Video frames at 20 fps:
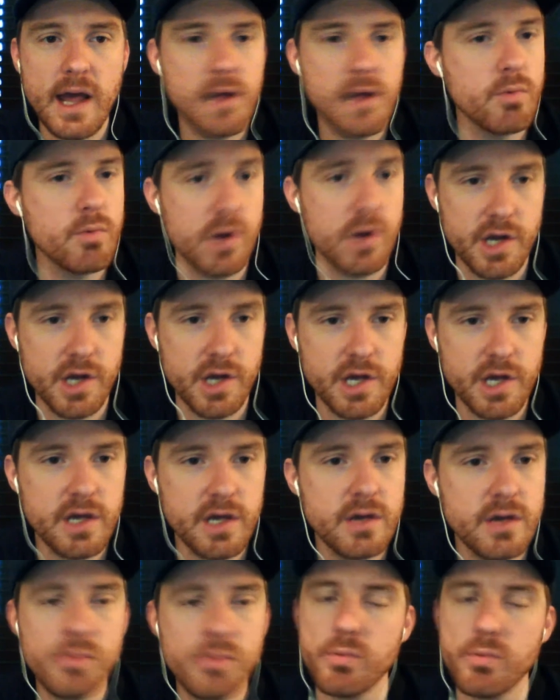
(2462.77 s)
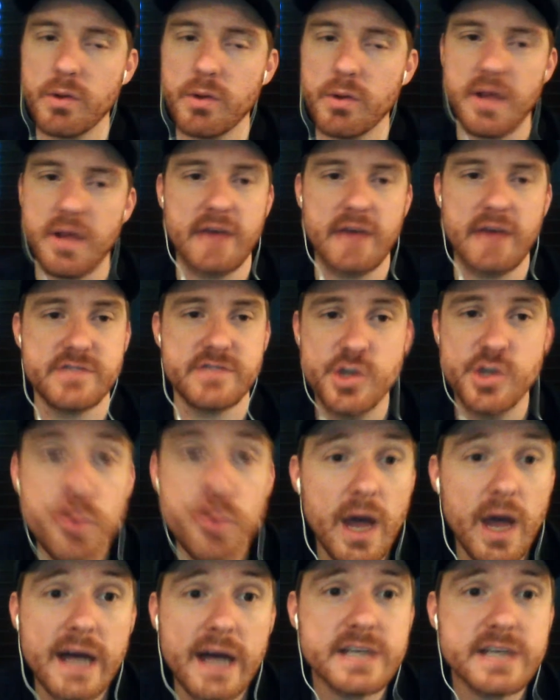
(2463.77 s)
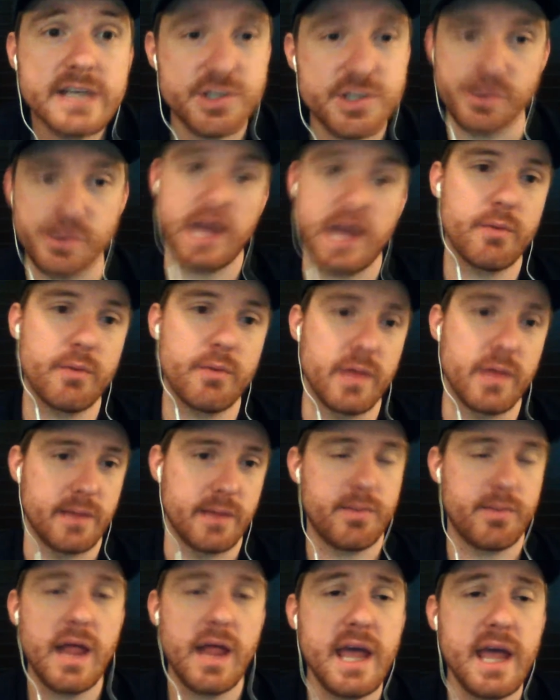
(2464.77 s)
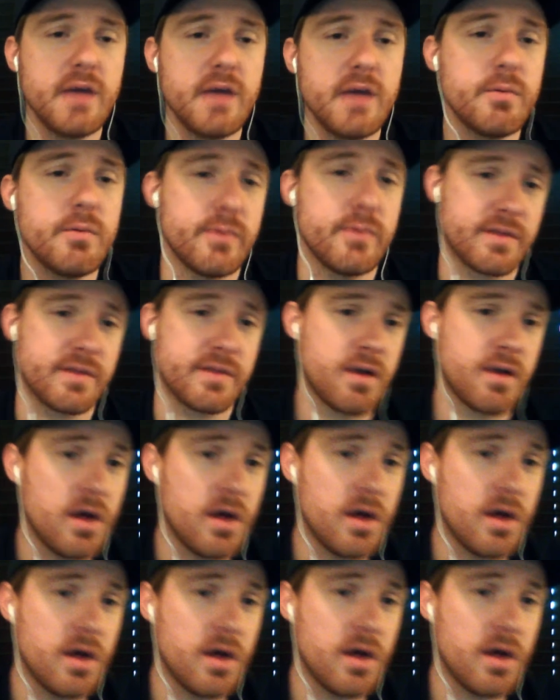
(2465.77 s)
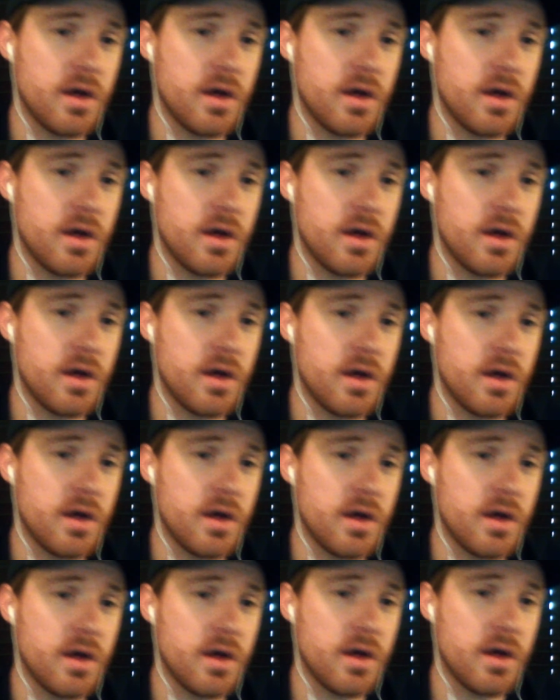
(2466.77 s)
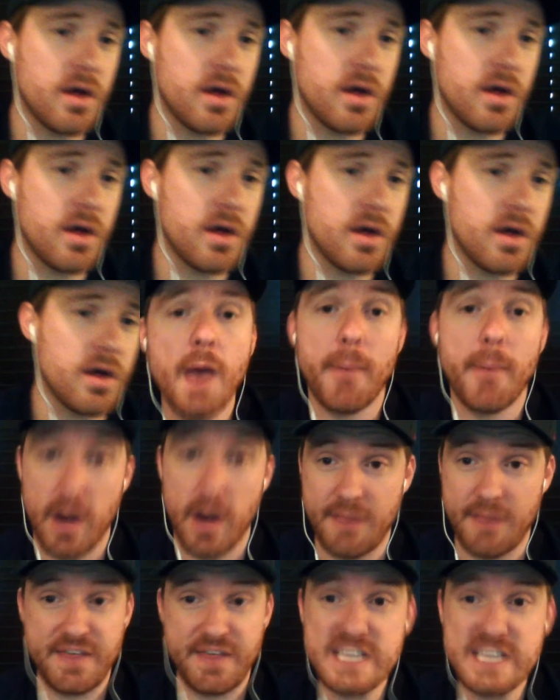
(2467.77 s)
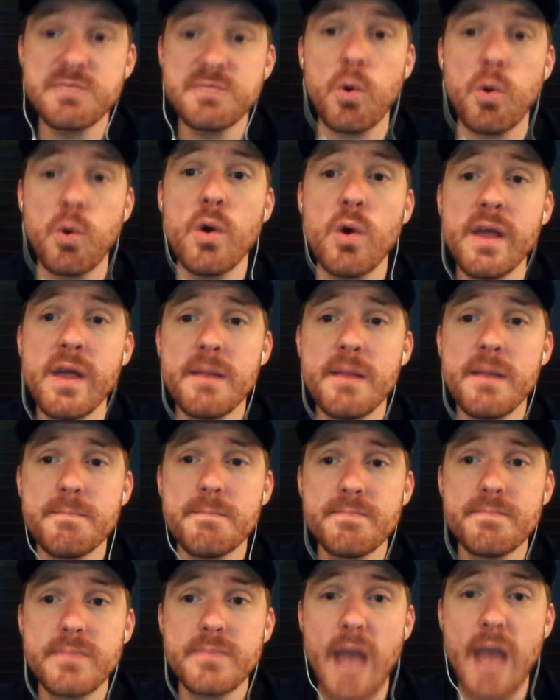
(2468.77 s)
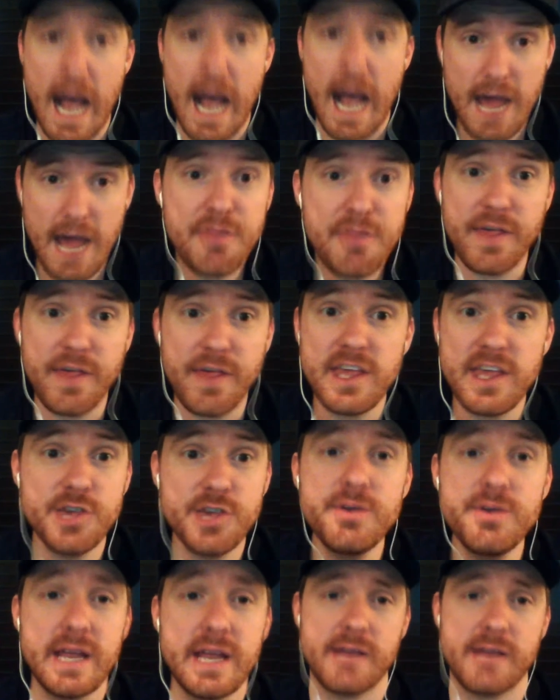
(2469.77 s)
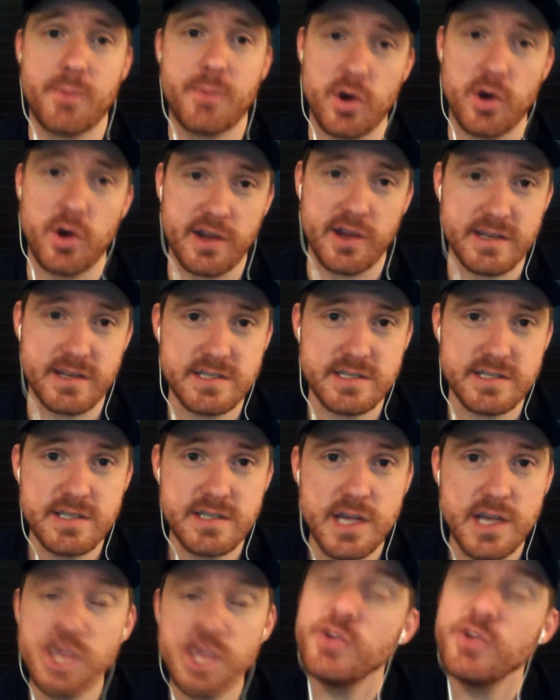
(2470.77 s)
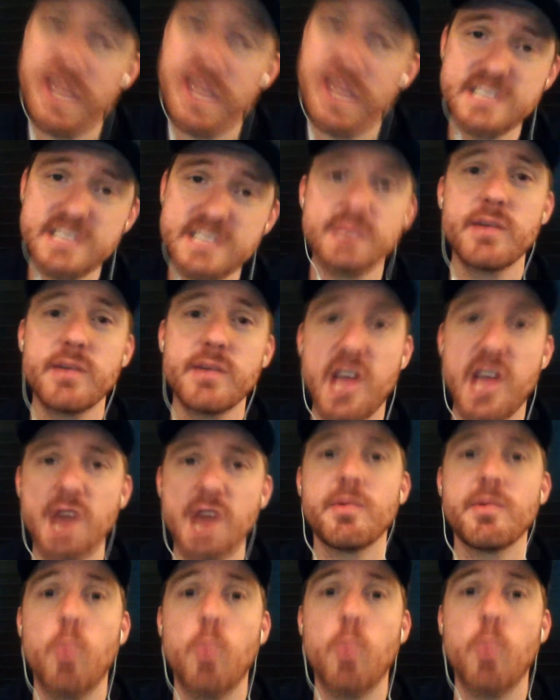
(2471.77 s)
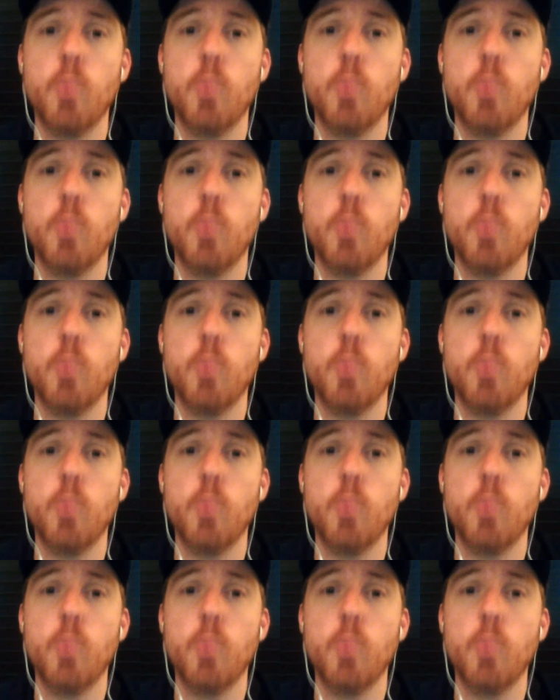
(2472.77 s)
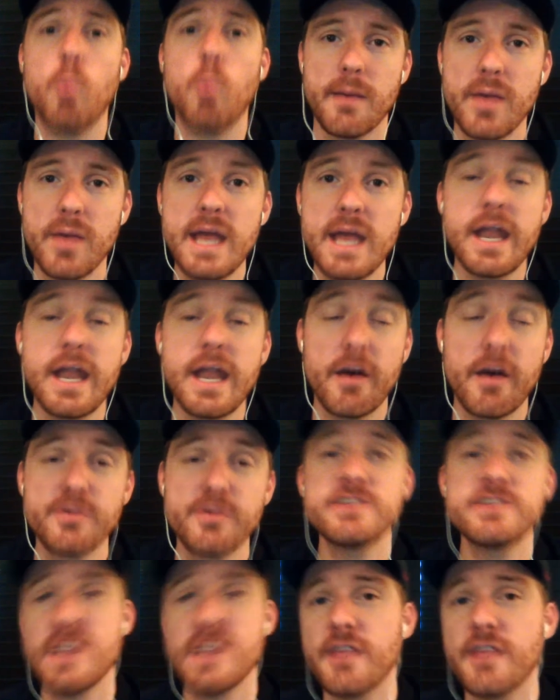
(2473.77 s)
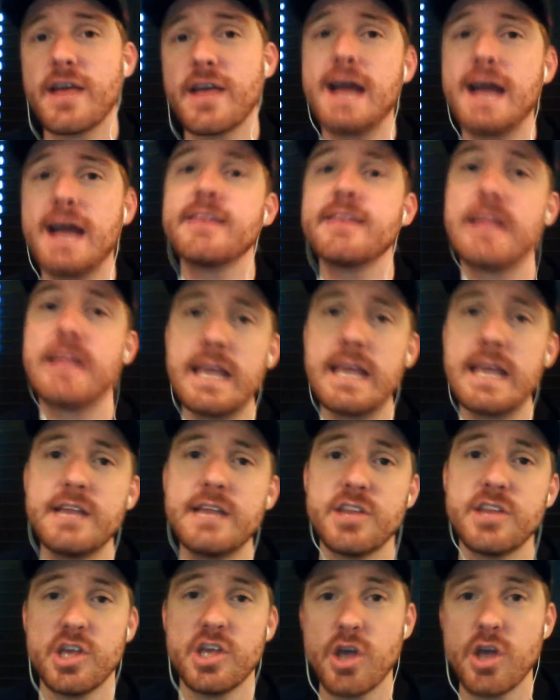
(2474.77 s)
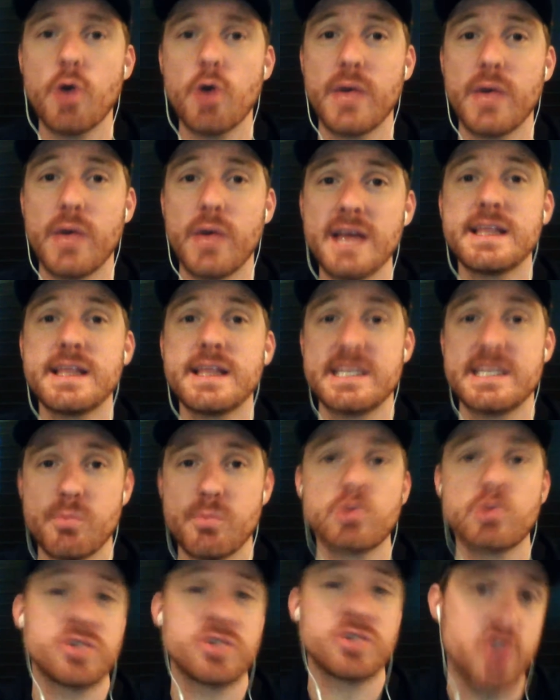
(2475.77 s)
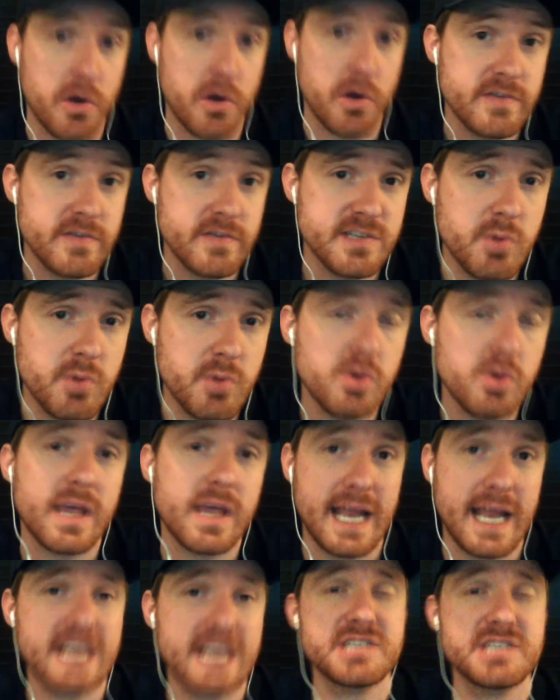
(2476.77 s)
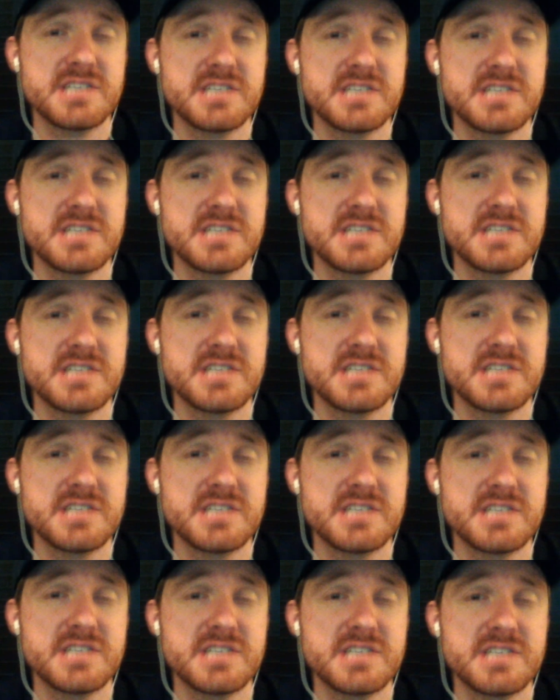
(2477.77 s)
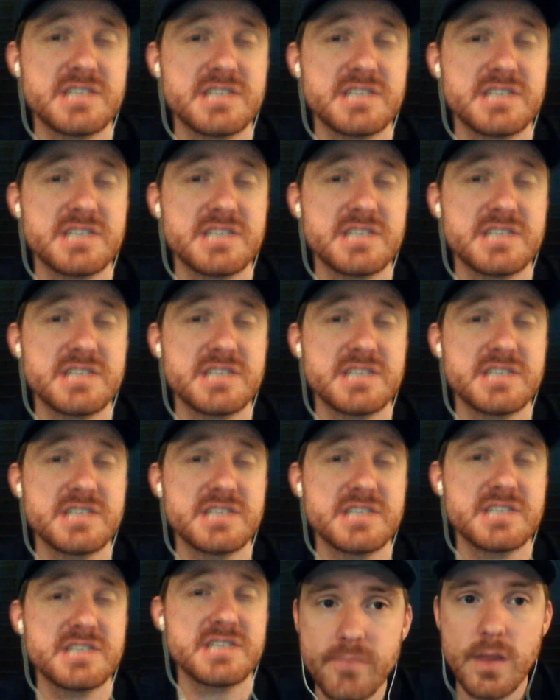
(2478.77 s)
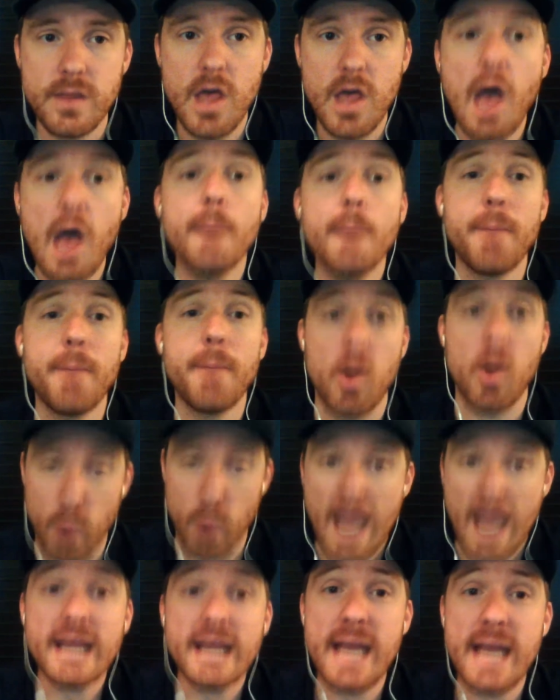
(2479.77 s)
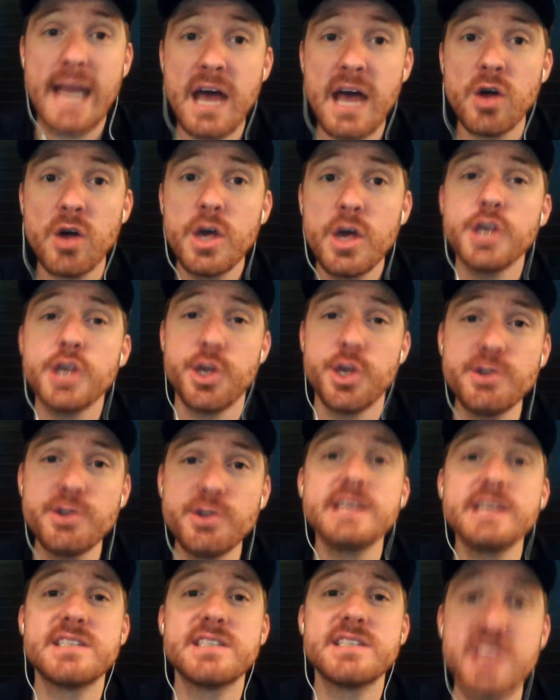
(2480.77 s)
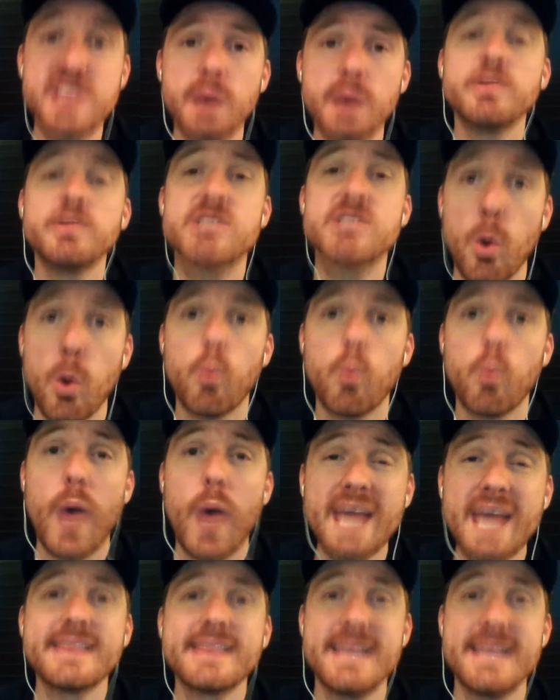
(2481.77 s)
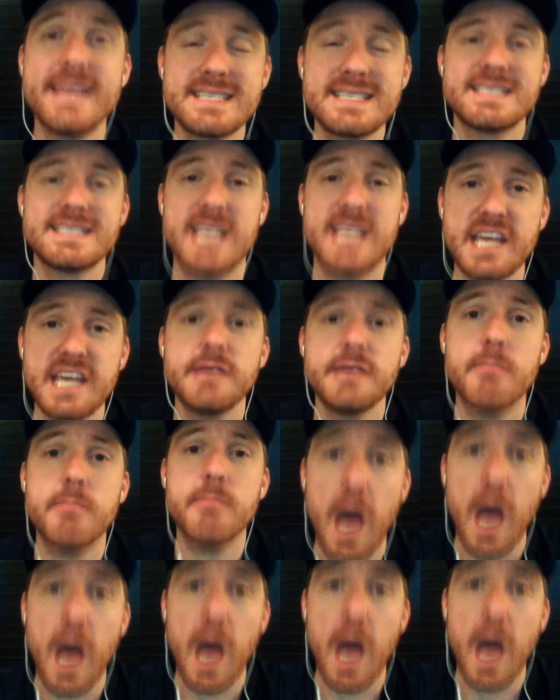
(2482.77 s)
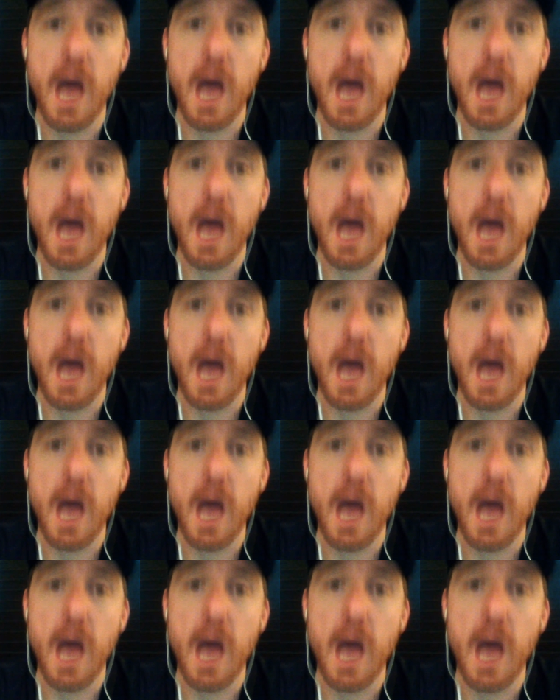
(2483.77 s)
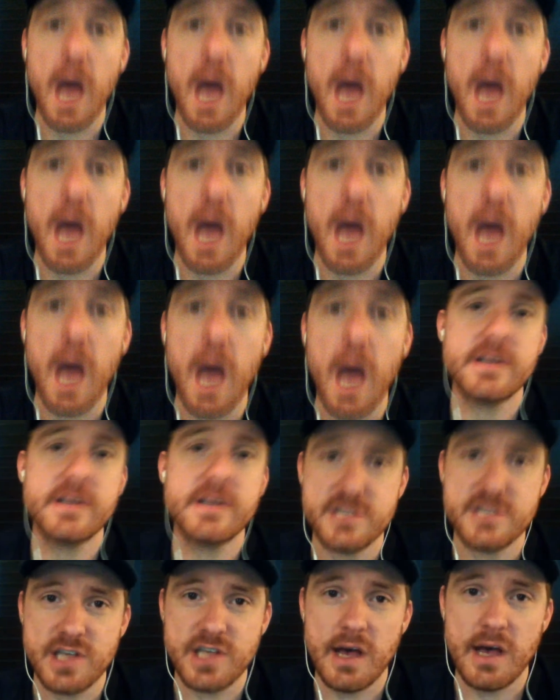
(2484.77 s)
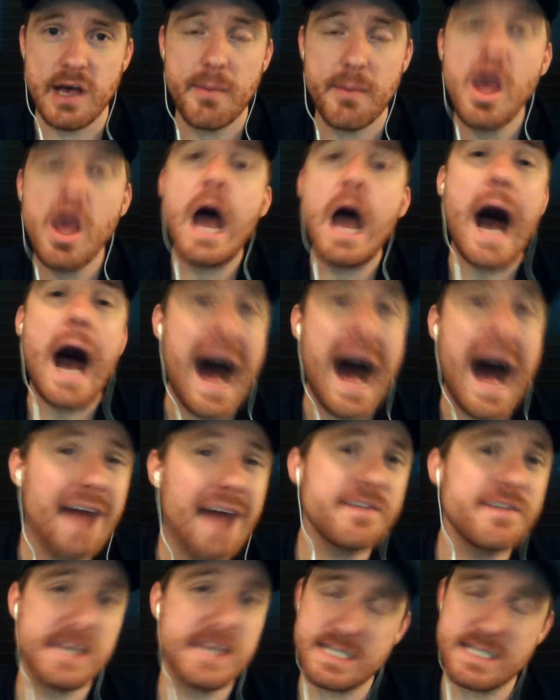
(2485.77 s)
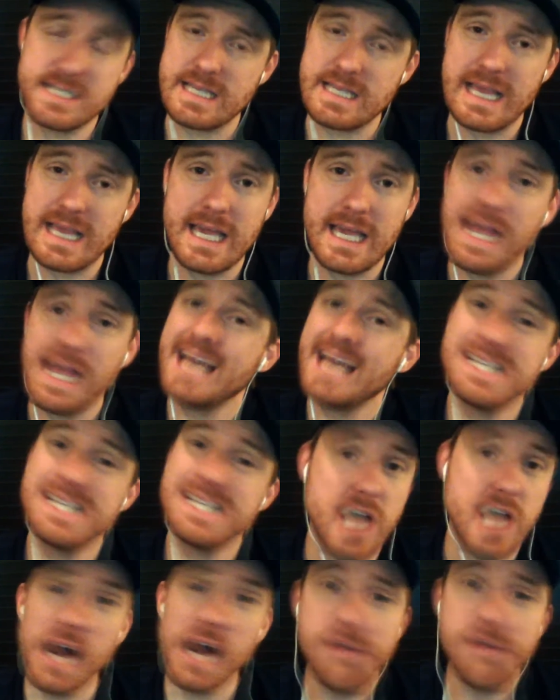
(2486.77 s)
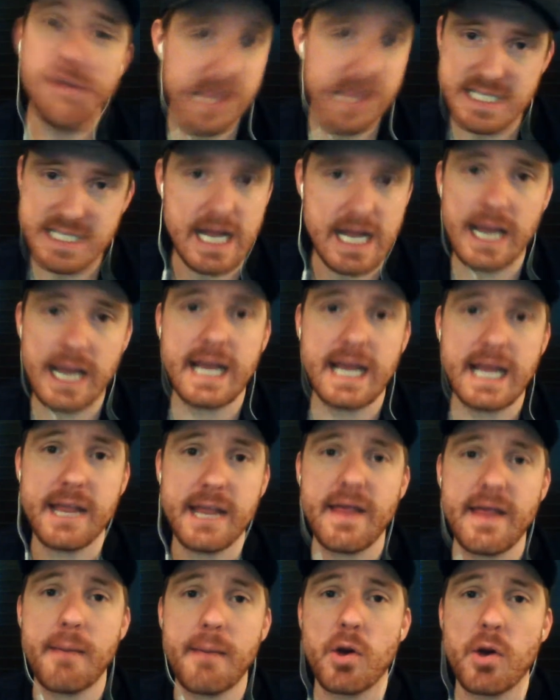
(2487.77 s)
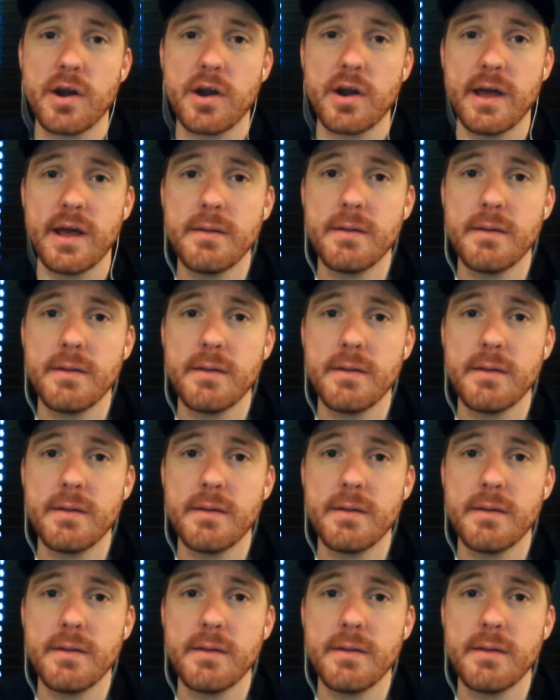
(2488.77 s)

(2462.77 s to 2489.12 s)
We're good. We would have two guys who can't really play with Collison and Perkins. But at this point, I think you need a Perkins. You need someone to come and wake these guys up. Now, if there's another guy in the league that you can go get that's more serviceable and can actually be played, go get him. But right now, you need someone to wake this team up, to wake the players up. Obviously, Donovan's not getting that part done.